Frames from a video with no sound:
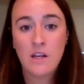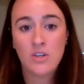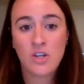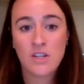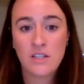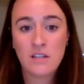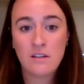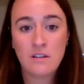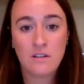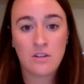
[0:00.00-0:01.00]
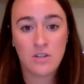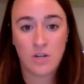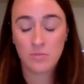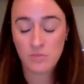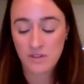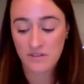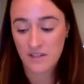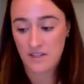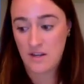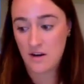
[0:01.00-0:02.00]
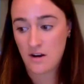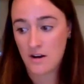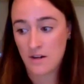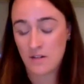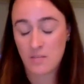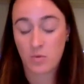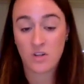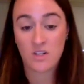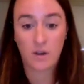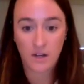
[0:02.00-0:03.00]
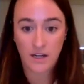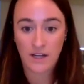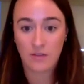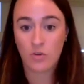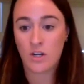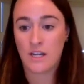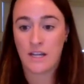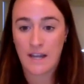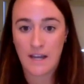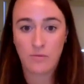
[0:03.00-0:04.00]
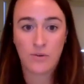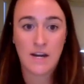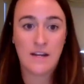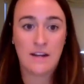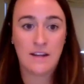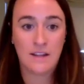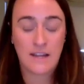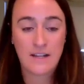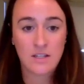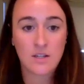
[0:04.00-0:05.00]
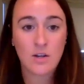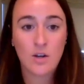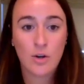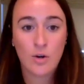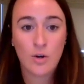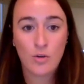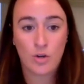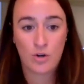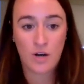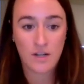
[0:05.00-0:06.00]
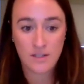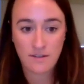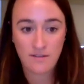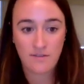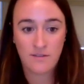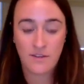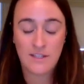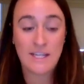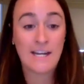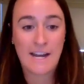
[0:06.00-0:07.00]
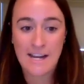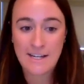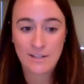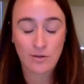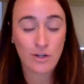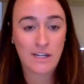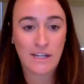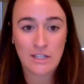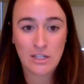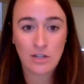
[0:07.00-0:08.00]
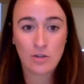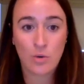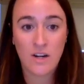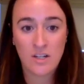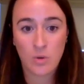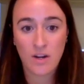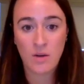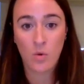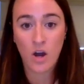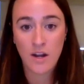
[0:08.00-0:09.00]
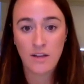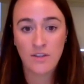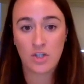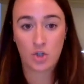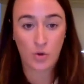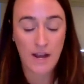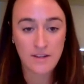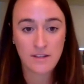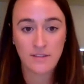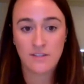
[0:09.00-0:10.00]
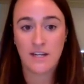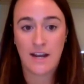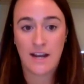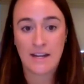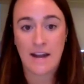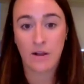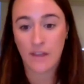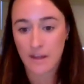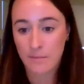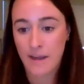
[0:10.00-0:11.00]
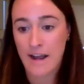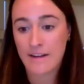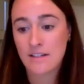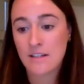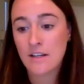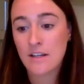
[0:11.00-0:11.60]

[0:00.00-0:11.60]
just in the terms of this year and sports marketing and looking ahead, right? I think that's the crux of today, is looking into 2021 and the trends of today and how they impact